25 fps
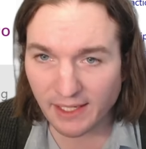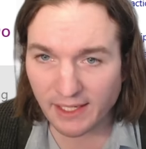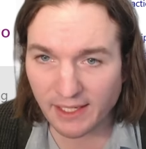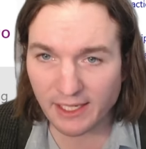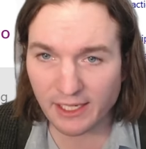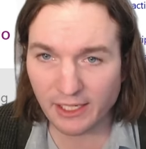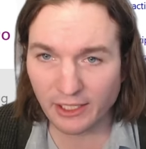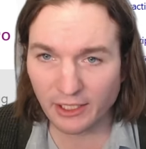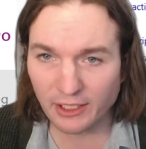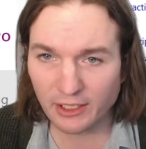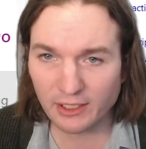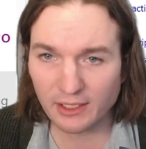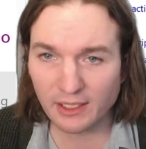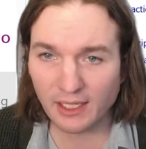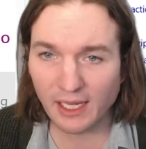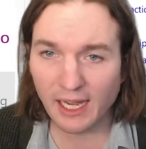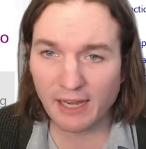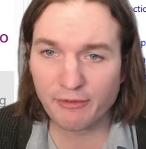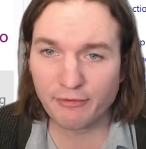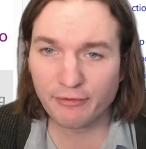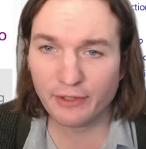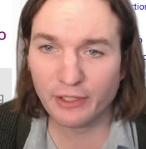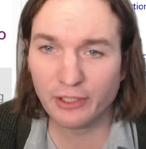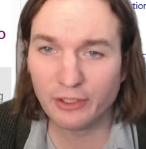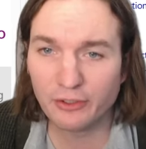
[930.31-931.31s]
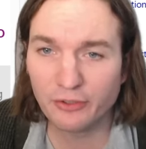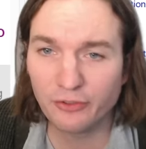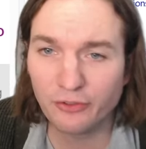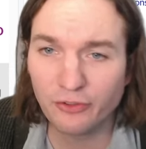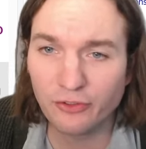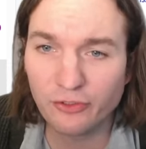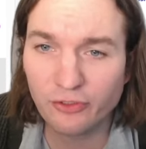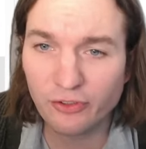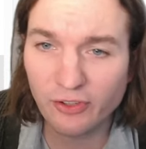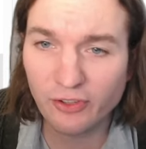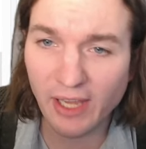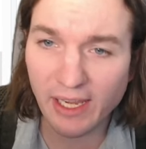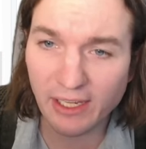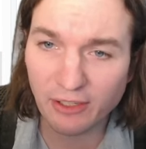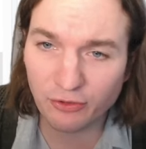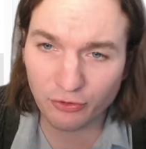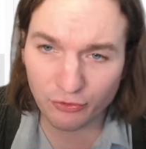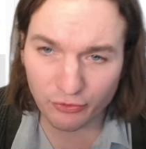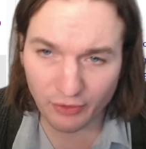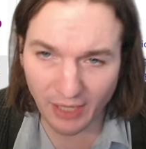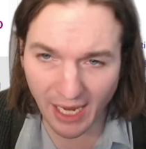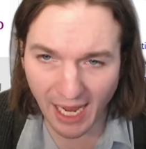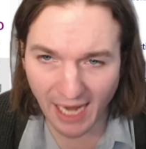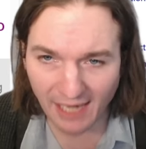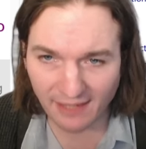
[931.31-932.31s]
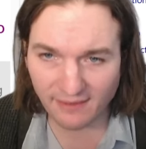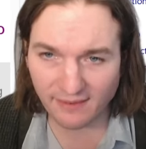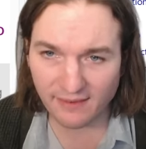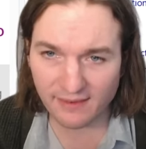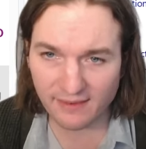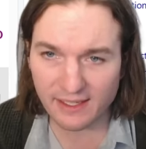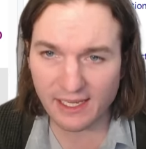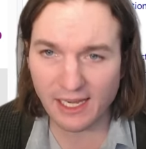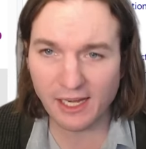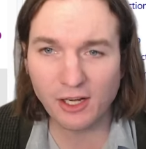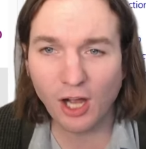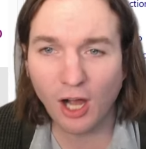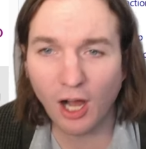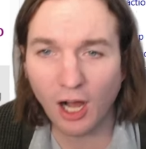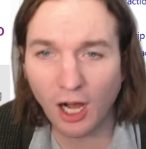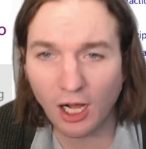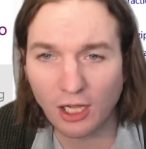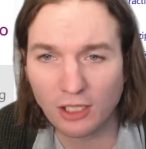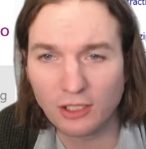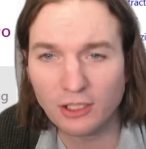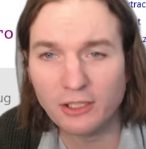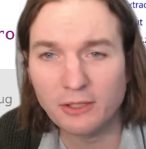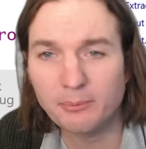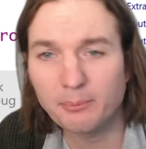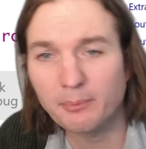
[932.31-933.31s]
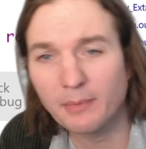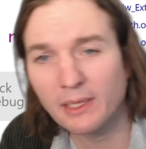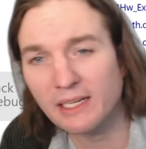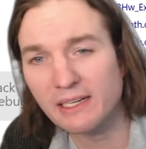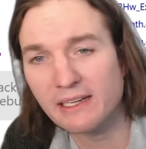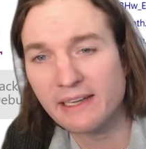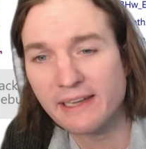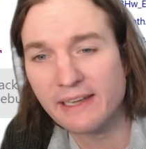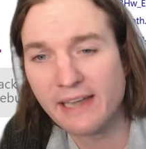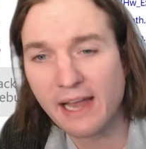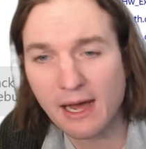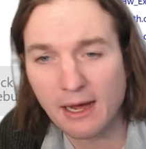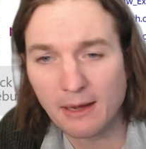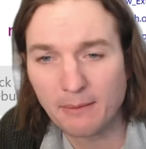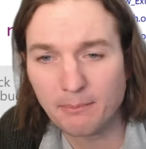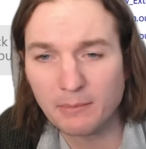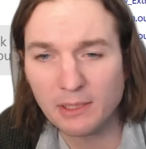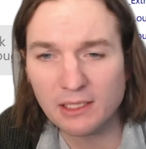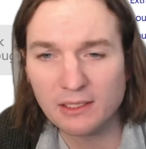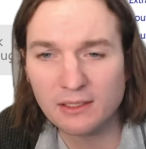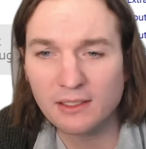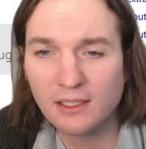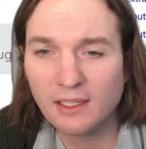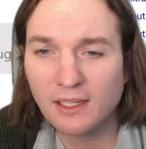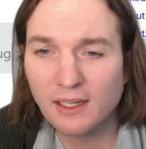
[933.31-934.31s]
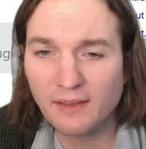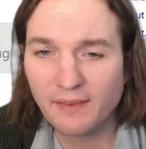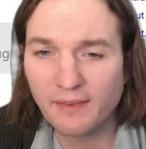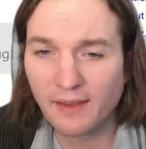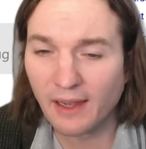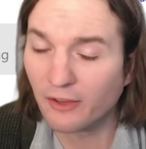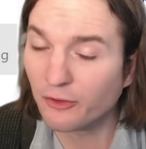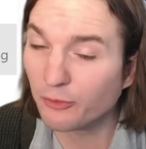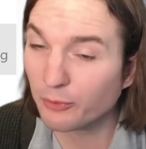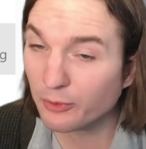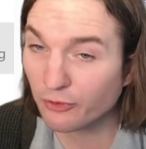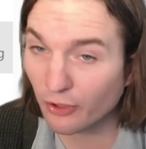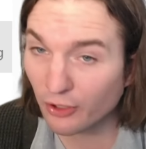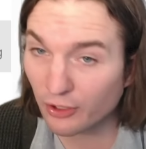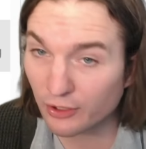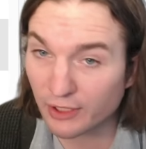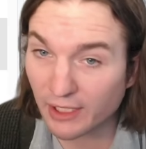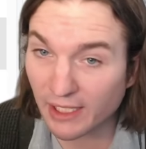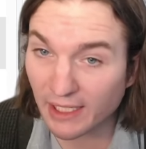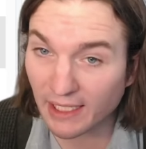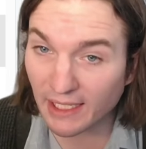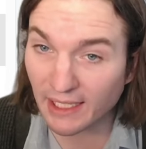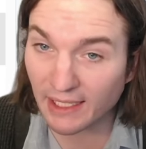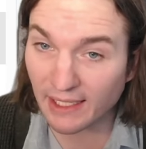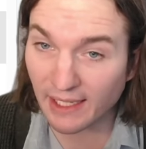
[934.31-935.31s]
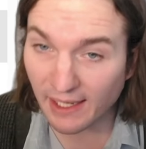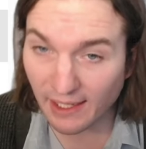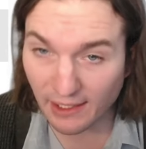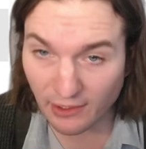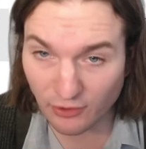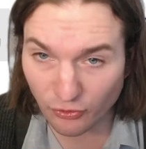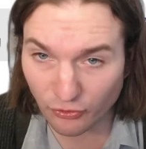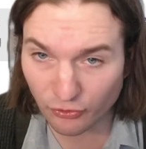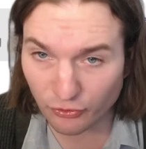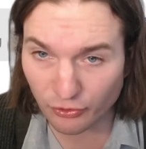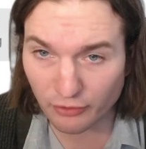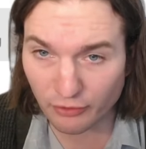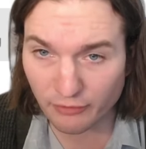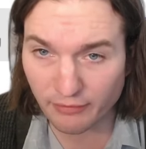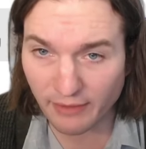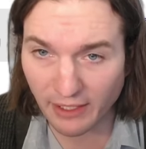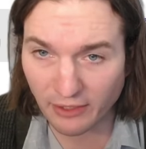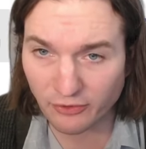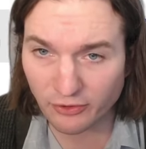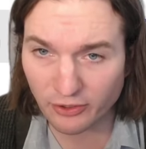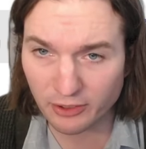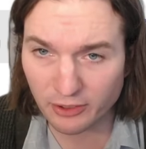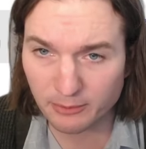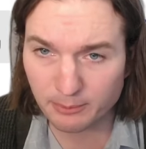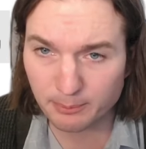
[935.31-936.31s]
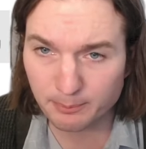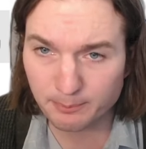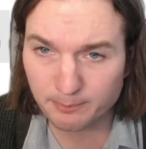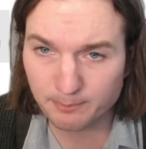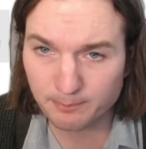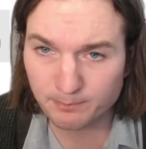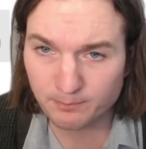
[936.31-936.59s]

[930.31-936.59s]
Here, I first extract the column num, that's returning an integer vector.